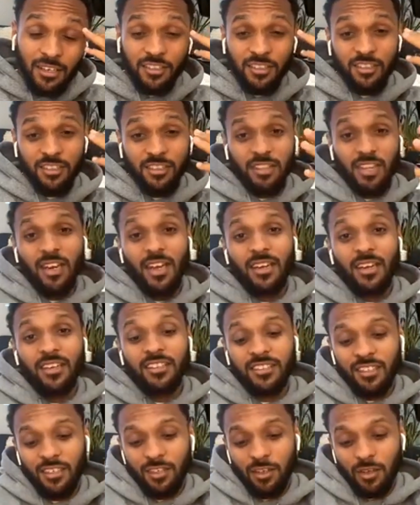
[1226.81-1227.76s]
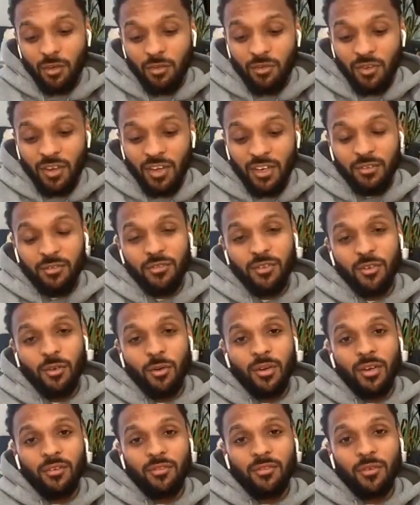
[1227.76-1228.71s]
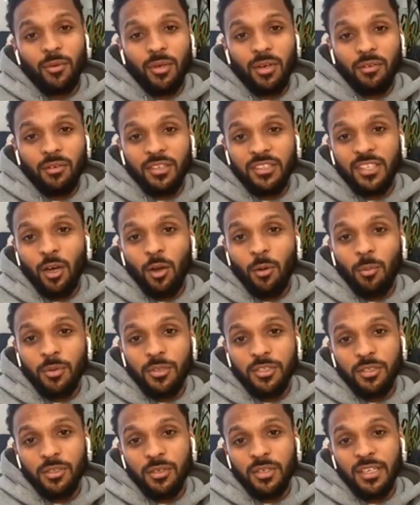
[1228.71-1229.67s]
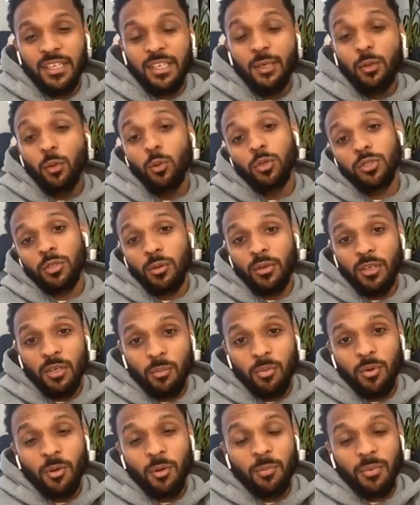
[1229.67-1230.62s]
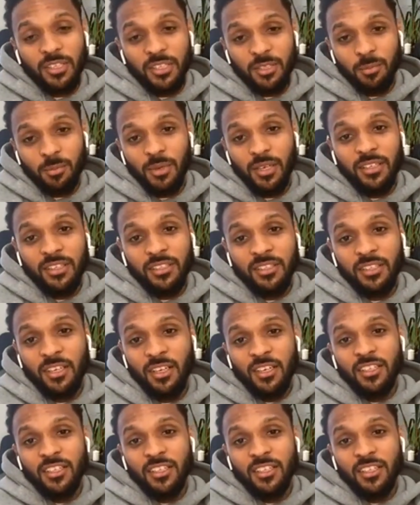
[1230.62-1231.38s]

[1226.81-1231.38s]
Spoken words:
just because I like the Silicon Valley feel, and I feel there is that opportunity also in the property space